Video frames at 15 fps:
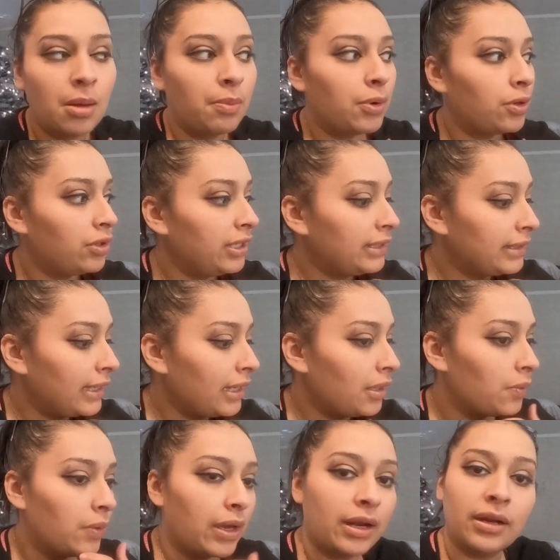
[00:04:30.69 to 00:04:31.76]
Por
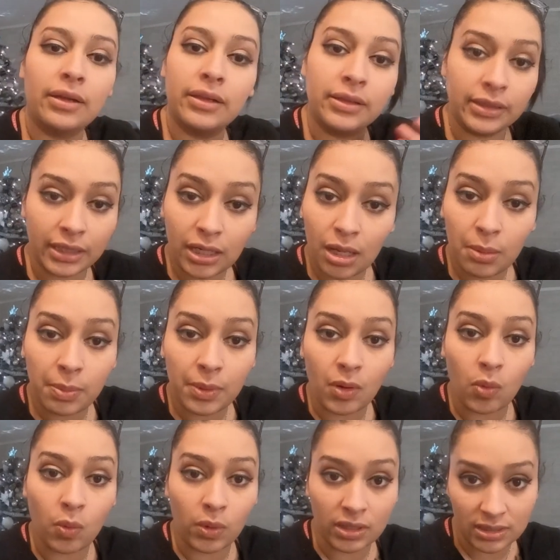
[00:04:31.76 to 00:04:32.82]
ahorita, we got to clean up
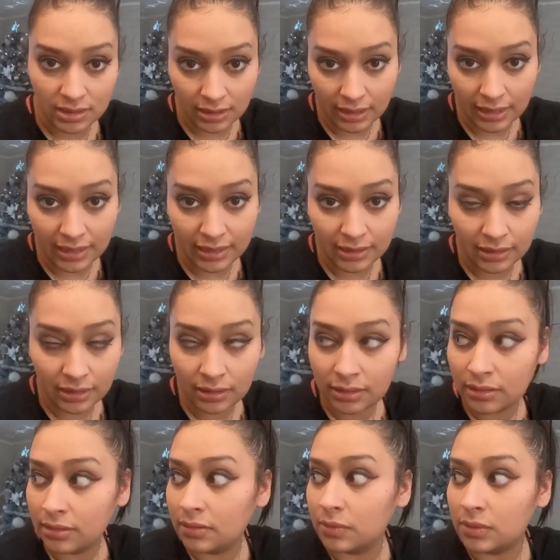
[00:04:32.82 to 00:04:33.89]
once again.
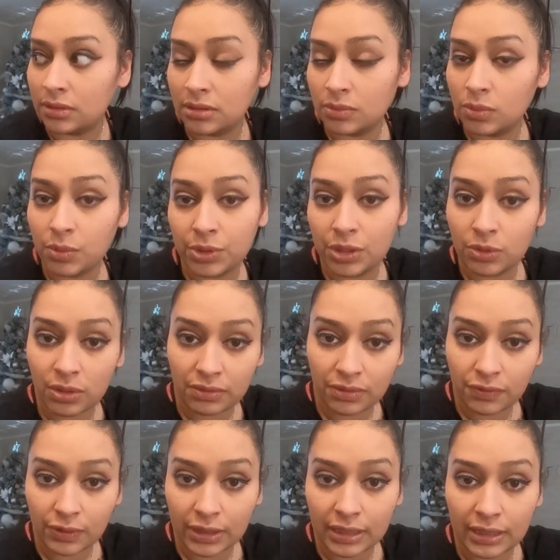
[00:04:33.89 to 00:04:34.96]
This is what we do every
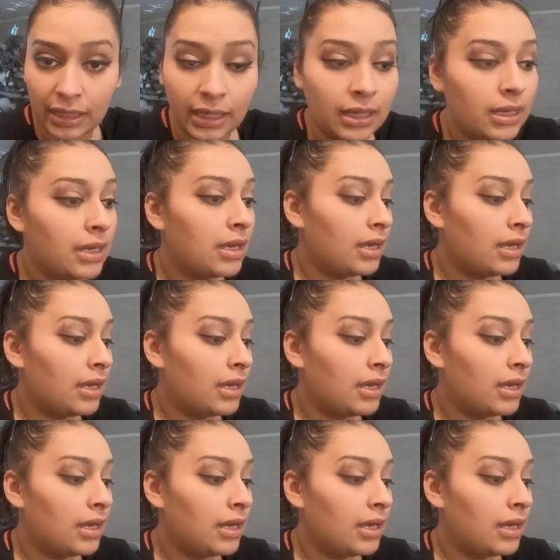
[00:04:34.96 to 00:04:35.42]
freaking day.